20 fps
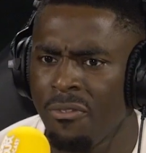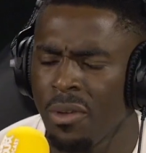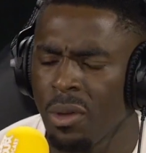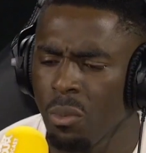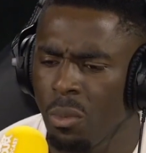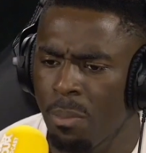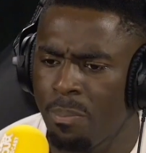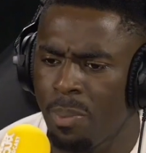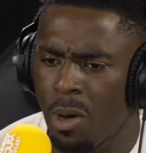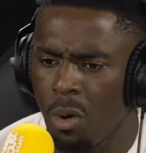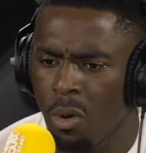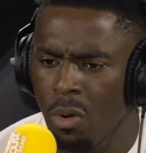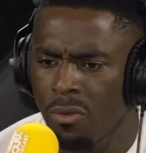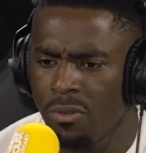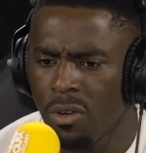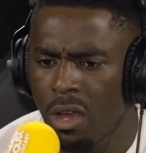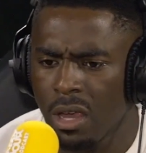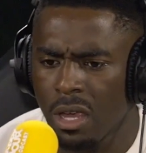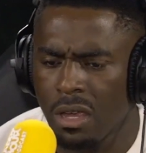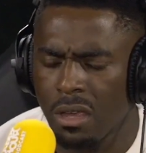we're both
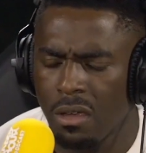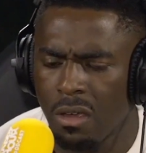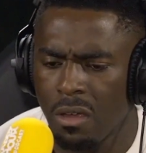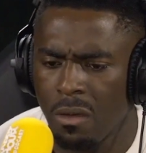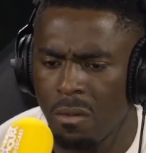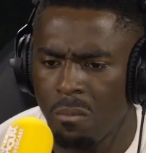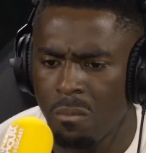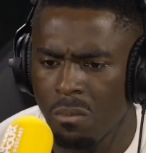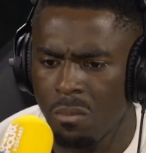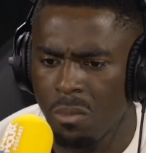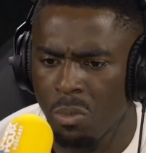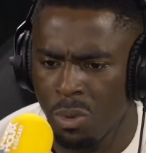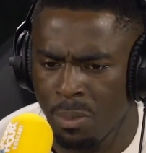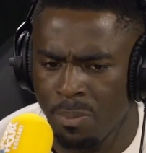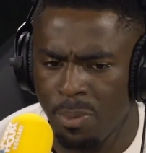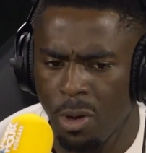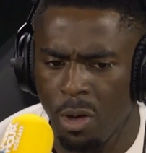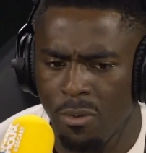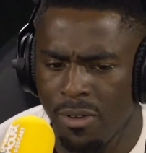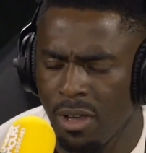like we
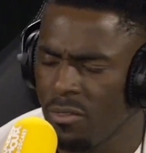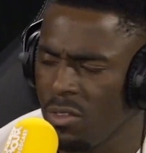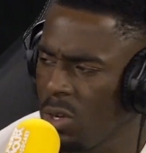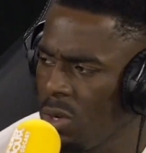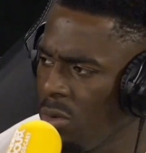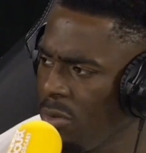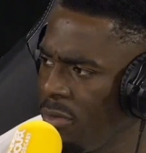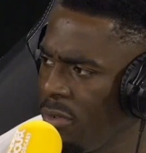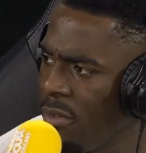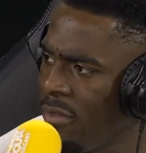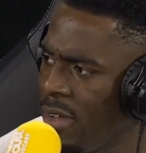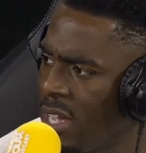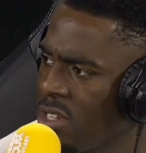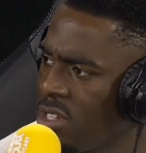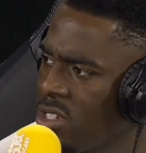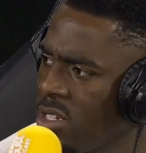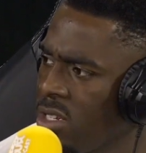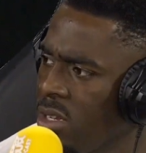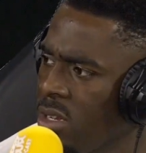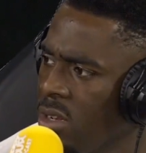both have a love for
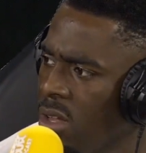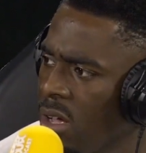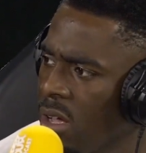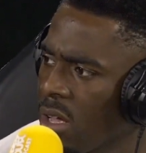fashion, like,